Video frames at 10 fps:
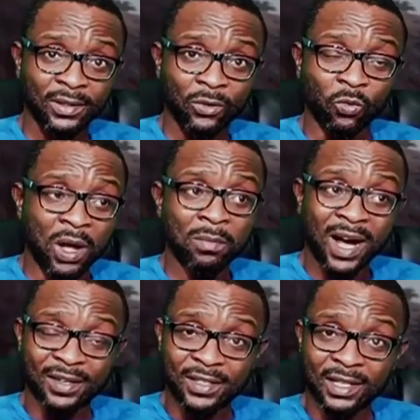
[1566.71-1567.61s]
When
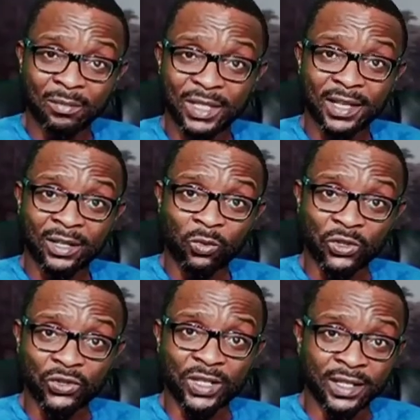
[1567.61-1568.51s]
Mazi Nnamdi Kanu
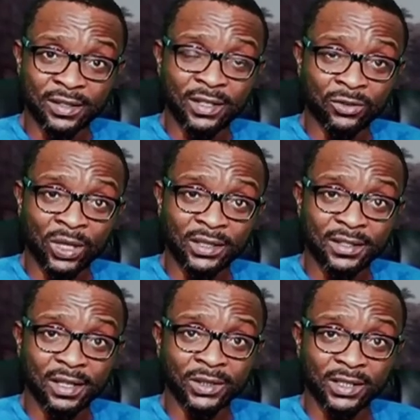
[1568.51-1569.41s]
was released in
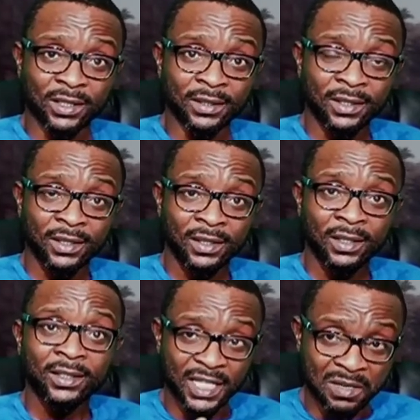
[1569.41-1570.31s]
2017,
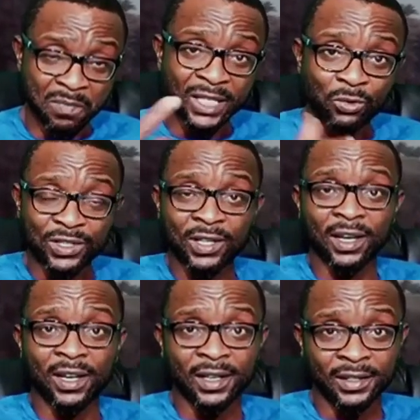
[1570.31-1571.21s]
he met with
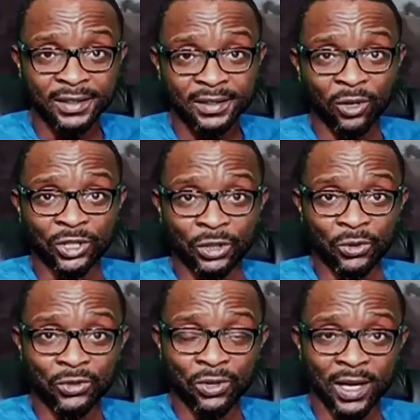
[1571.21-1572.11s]
Orji
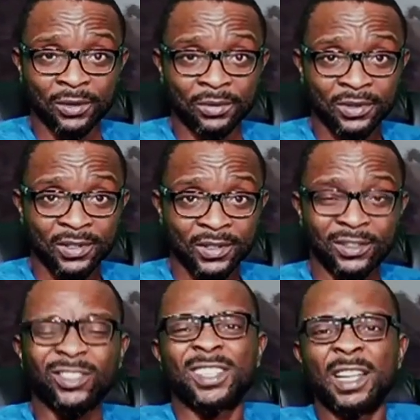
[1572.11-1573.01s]
Uzor Kalu,
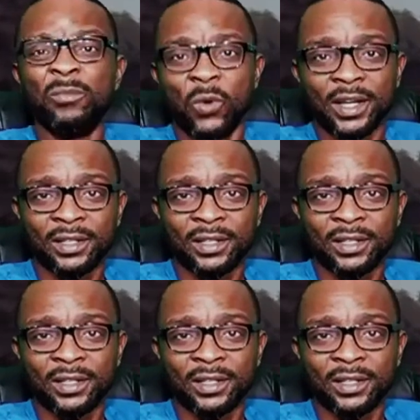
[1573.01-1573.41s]
just same way.